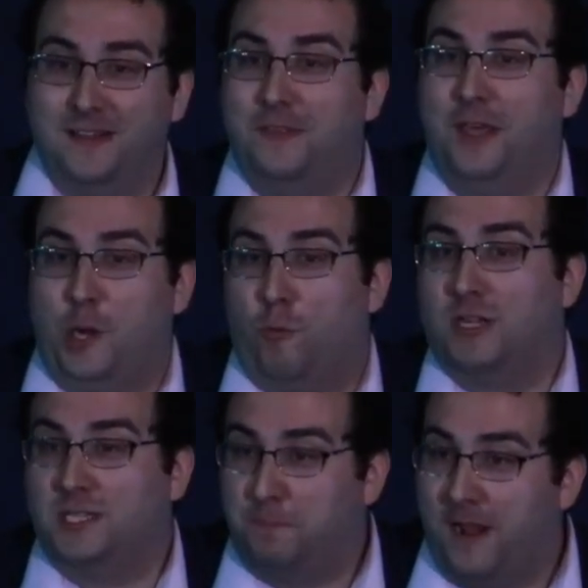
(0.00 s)
that are
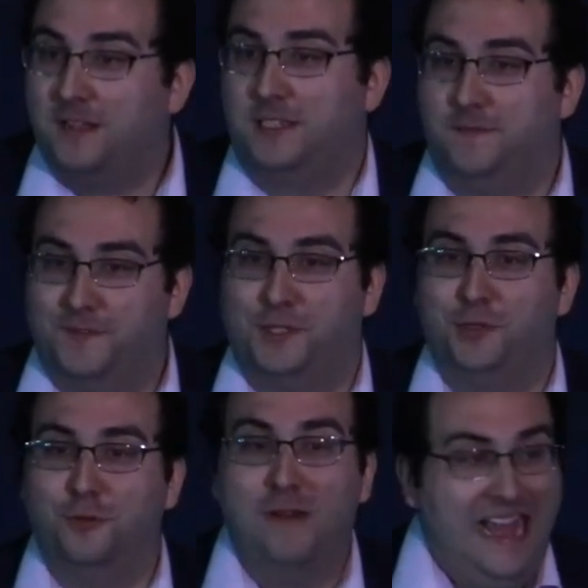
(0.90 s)
responsive
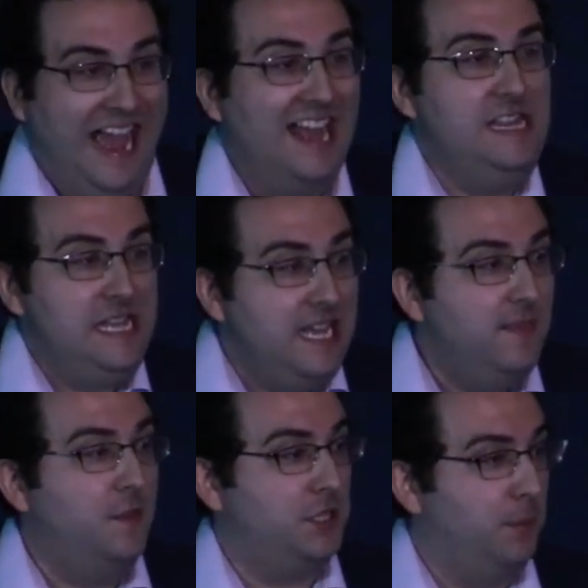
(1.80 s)
to and need
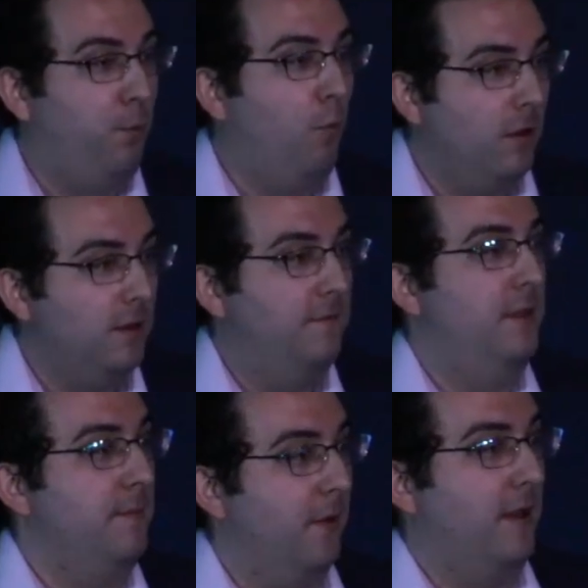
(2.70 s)
the support of the
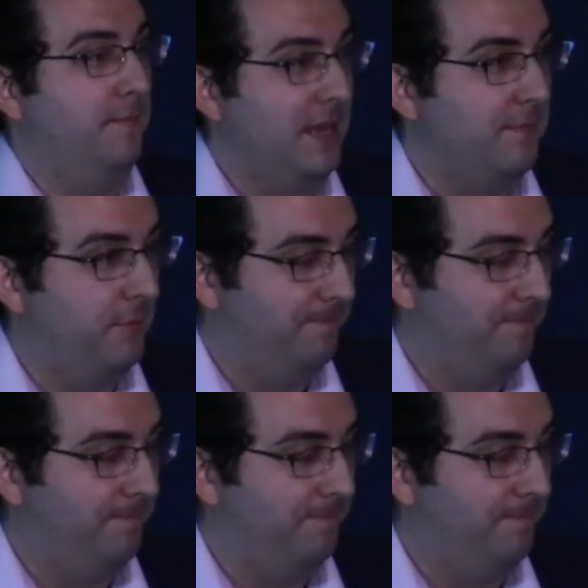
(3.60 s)
American people.